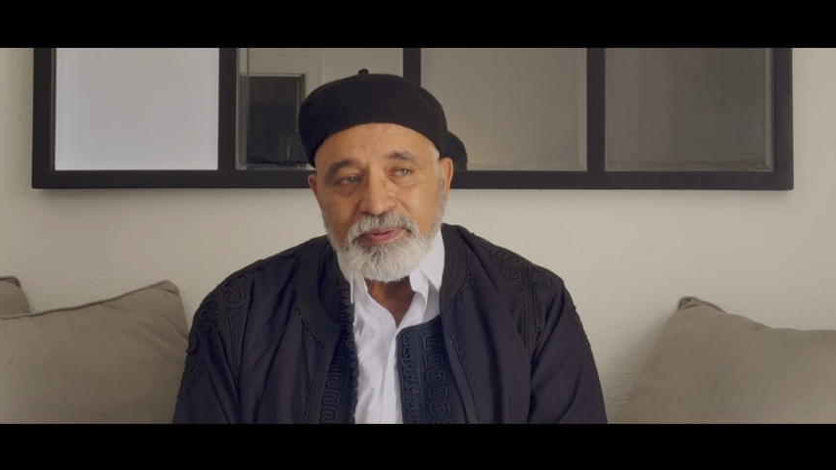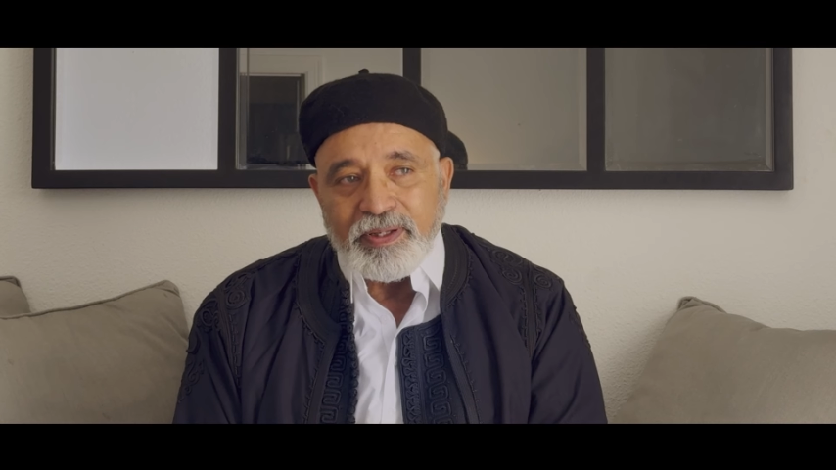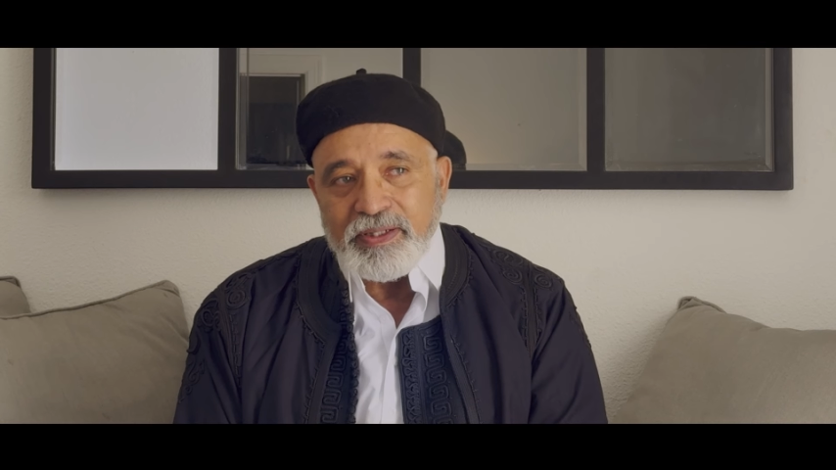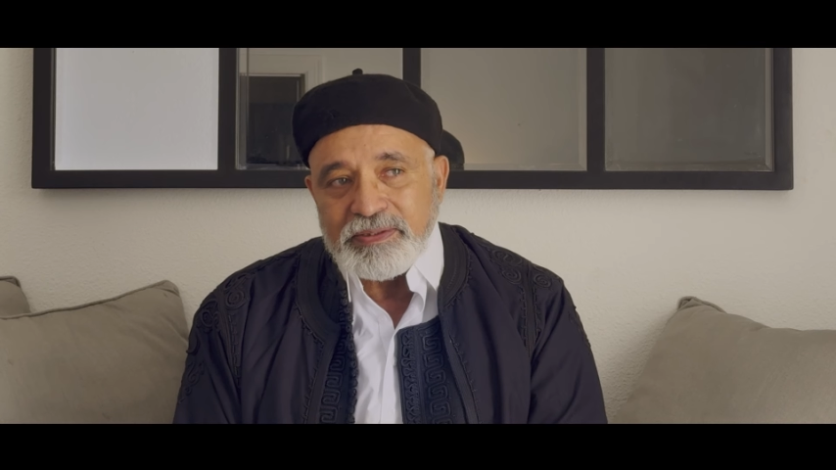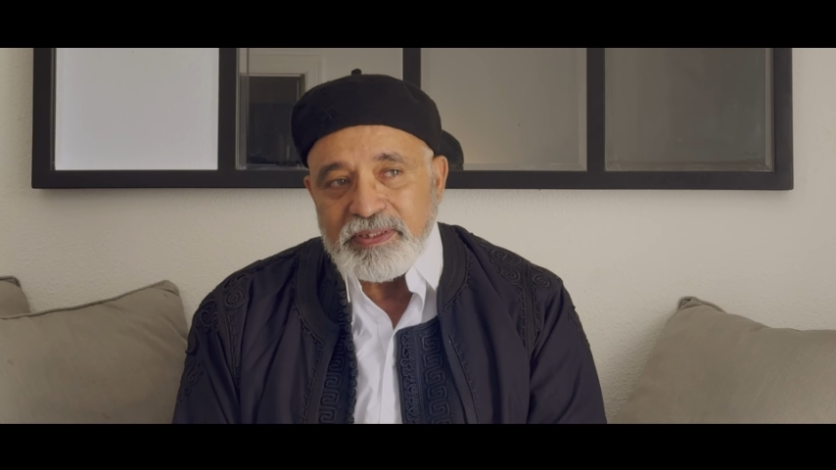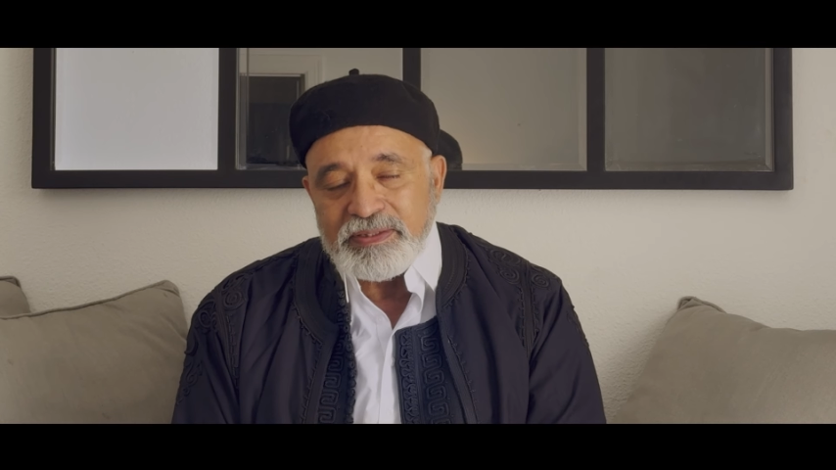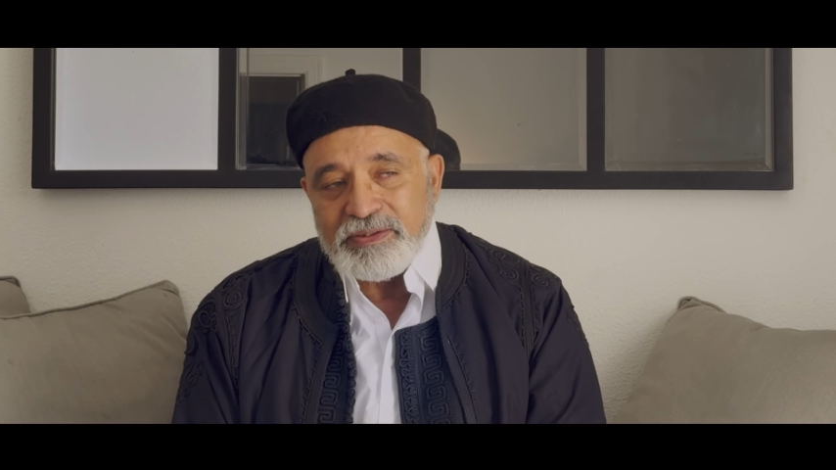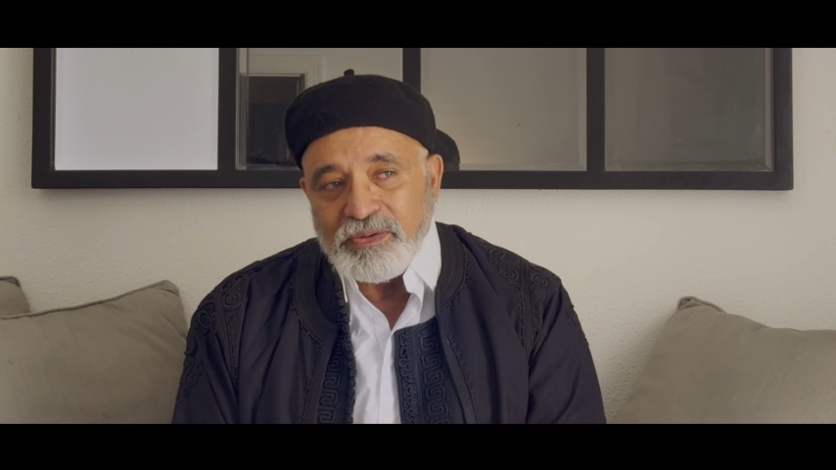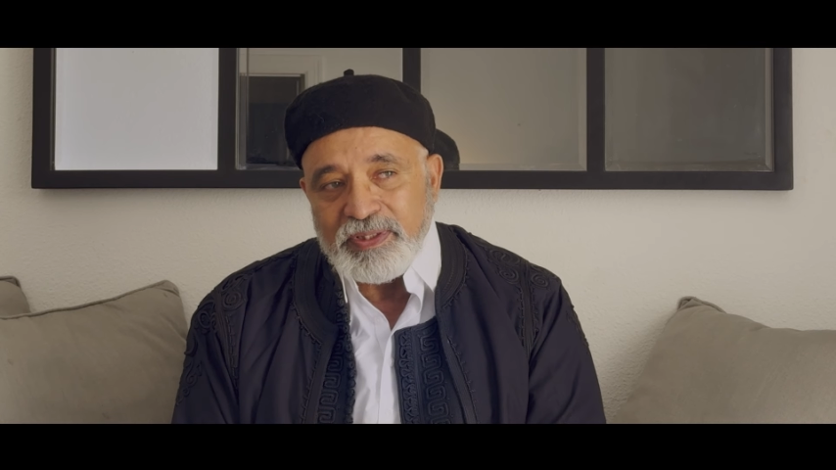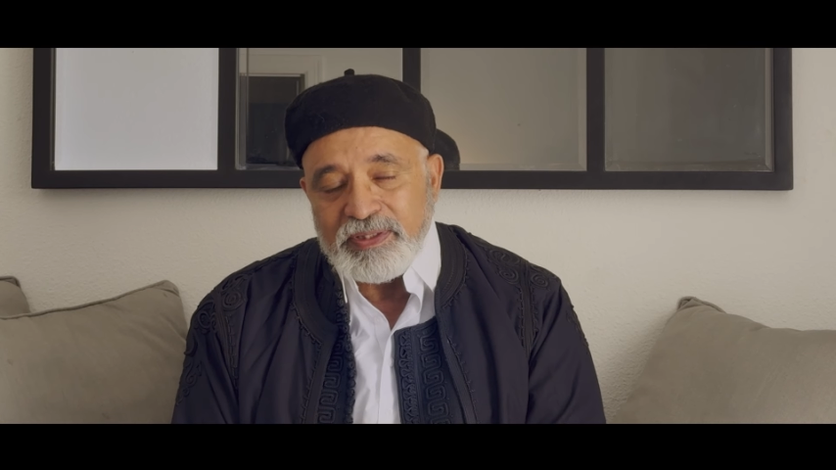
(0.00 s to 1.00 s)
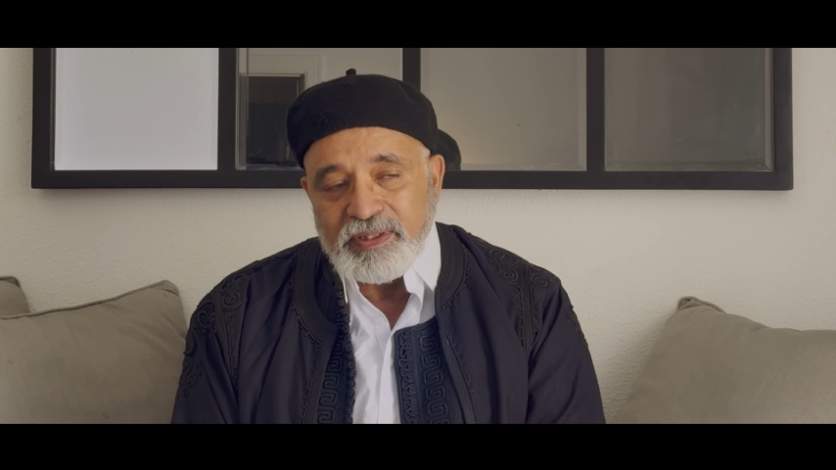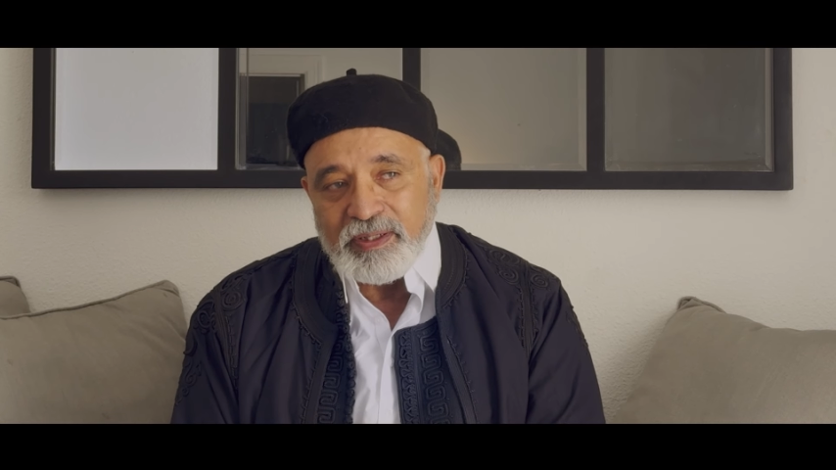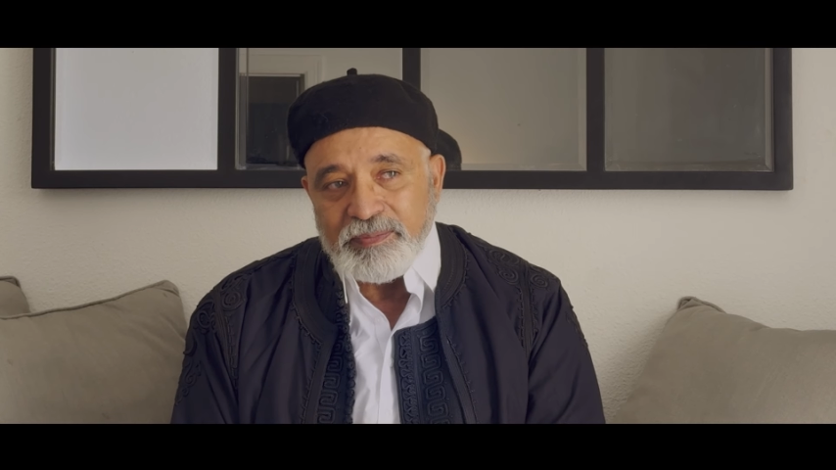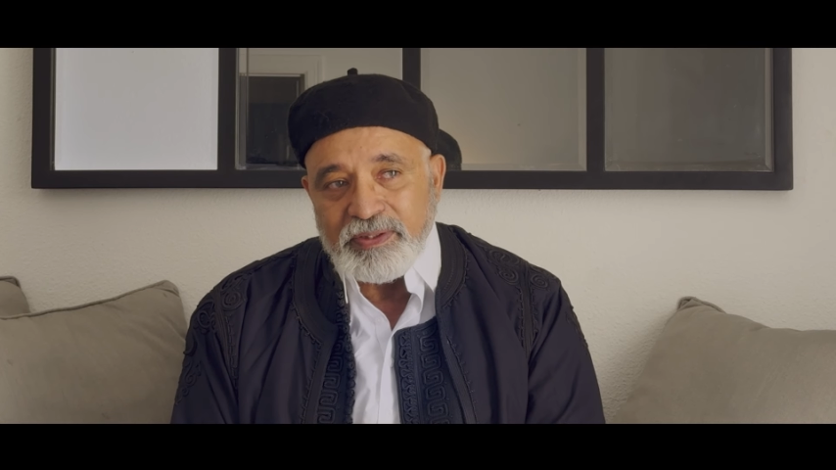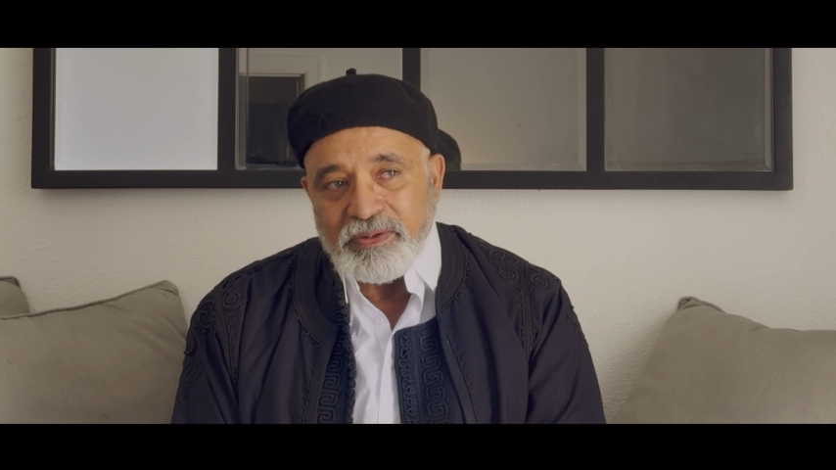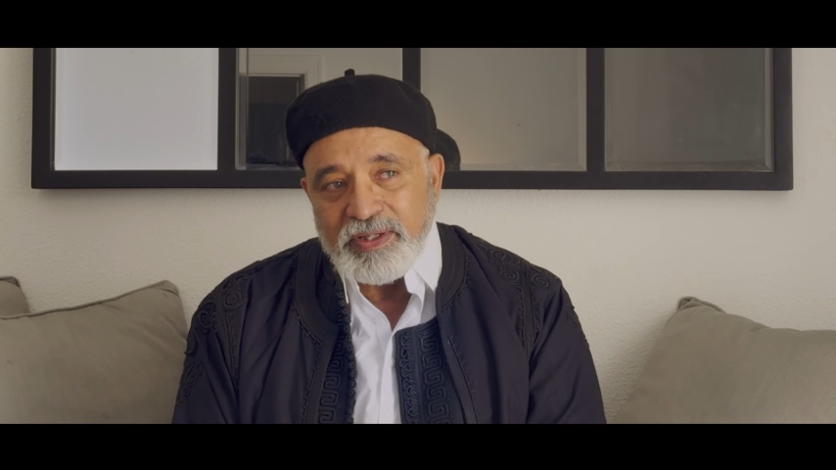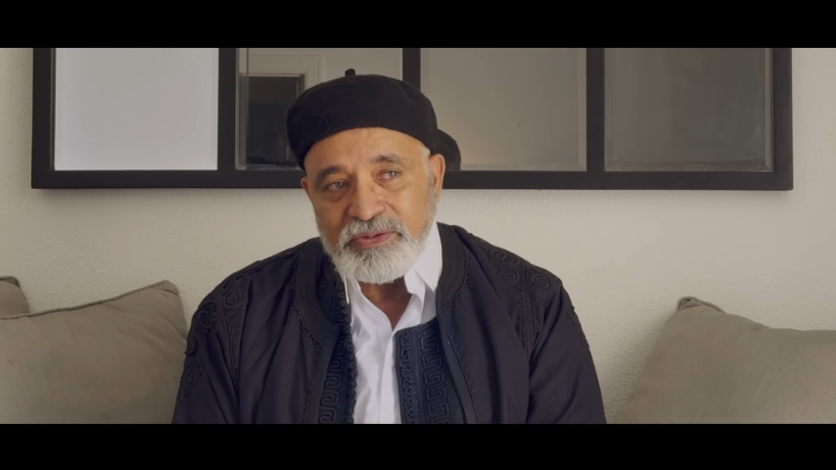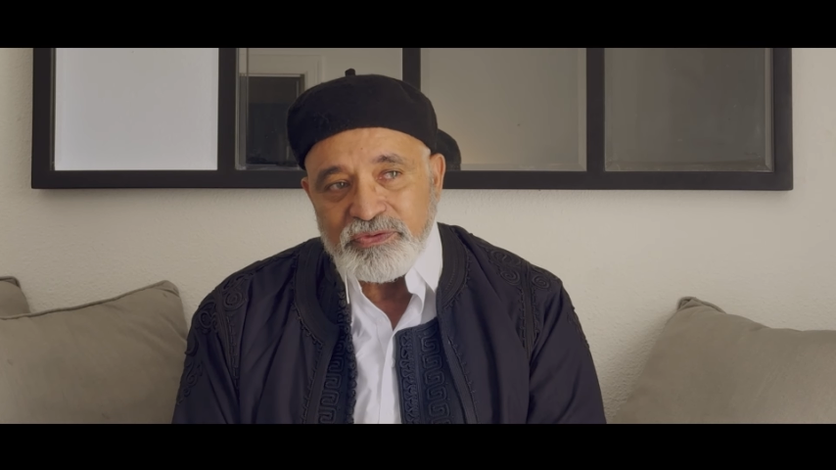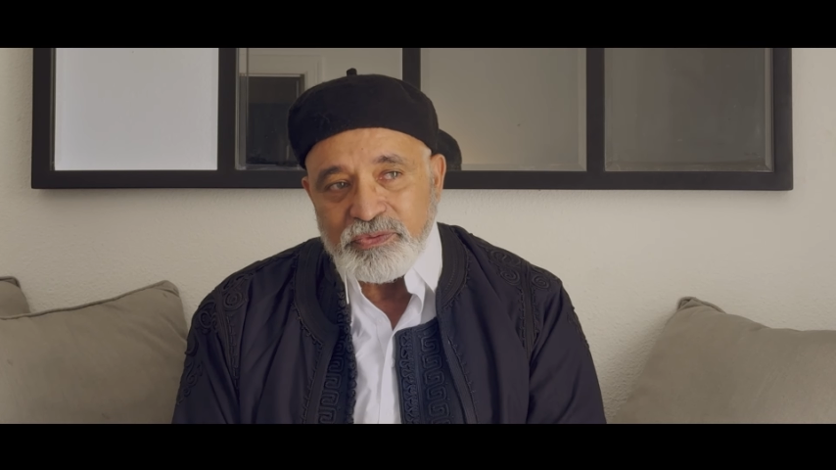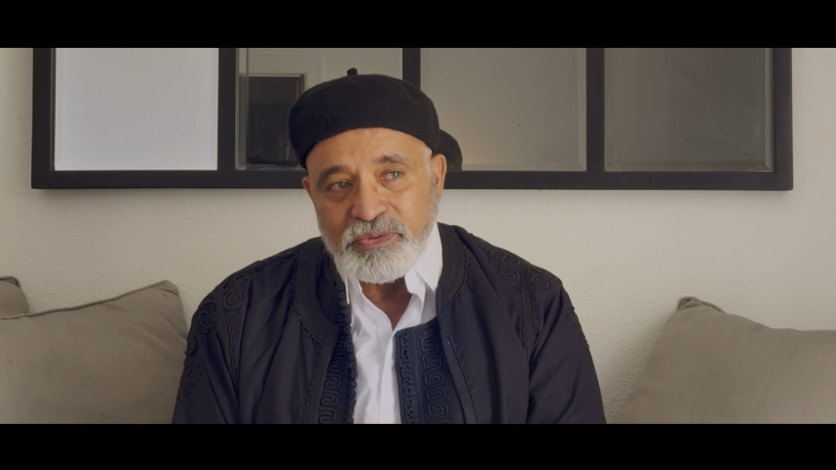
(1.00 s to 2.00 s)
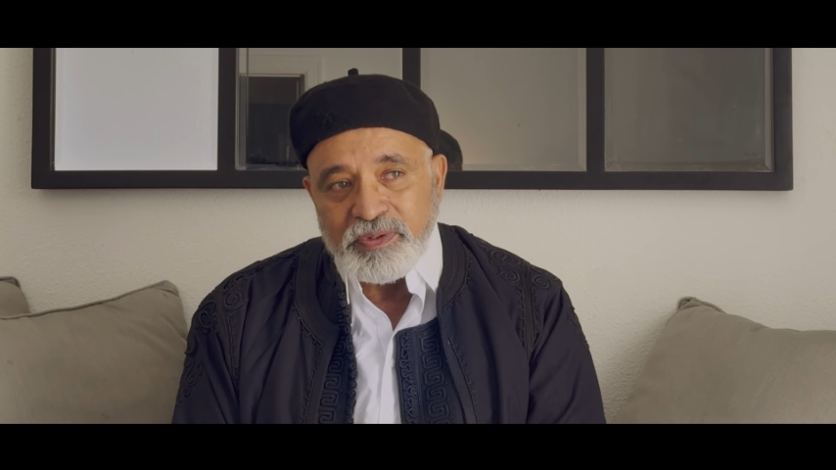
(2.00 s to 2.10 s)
because that's the only time, you know, I used to